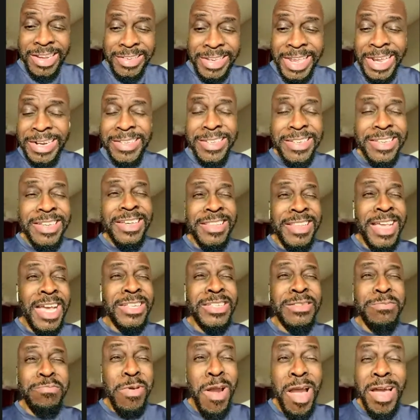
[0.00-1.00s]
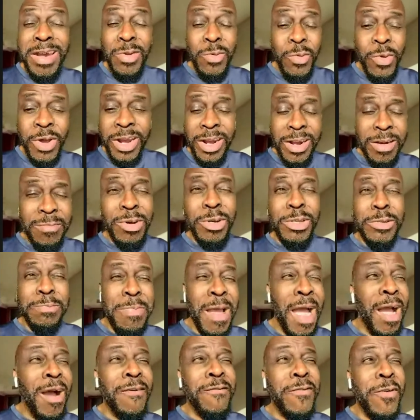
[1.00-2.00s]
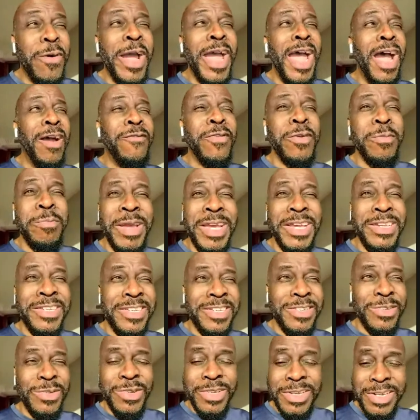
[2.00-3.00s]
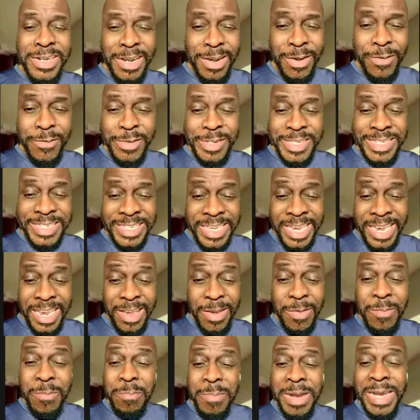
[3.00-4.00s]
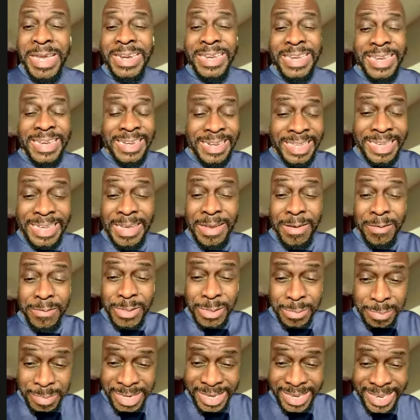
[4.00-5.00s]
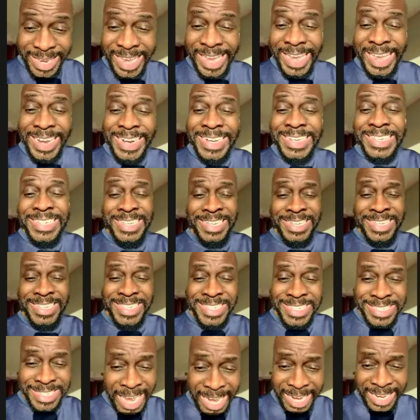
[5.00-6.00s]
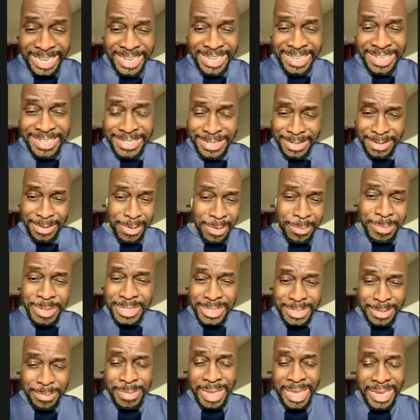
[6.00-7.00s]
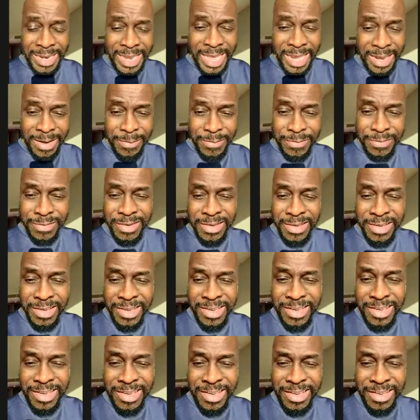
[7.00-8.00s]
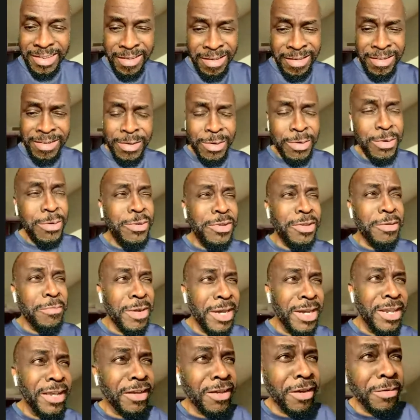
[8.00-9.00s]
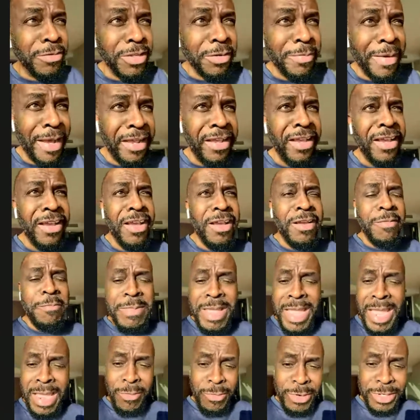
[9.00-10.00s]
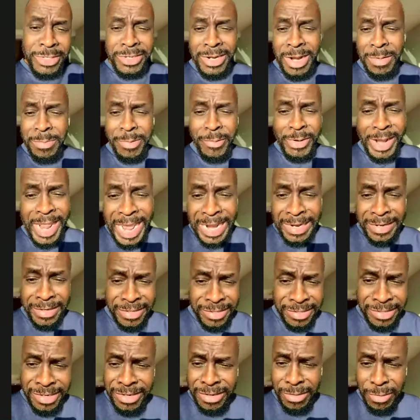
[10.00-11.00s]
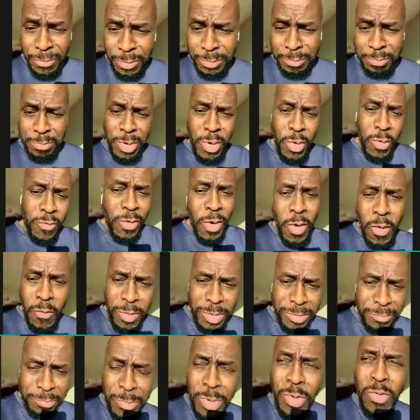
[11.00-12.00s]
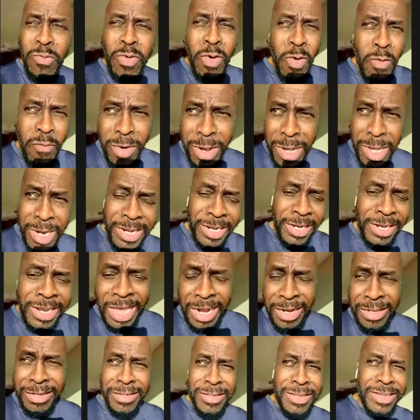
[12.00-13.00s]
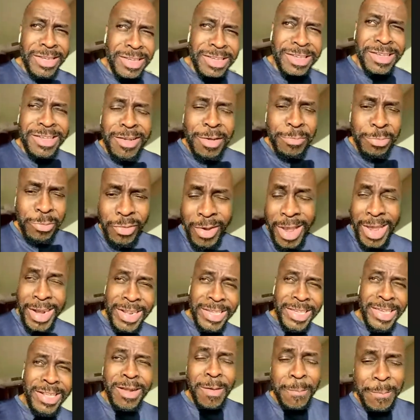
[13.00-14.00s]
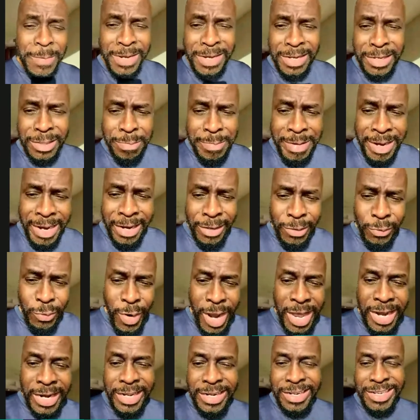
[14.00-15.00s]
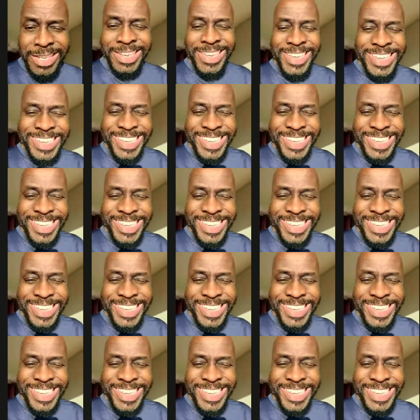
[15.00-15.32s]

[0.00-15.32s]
That's probably one of the most powerful affirmations you could ever say. Money loves me, and it's excited to come into my life. Hallelujah. Money comes in like, man, Richard, I'm glad to see you. Move over $100. I'm trying to get up in this man's wallet.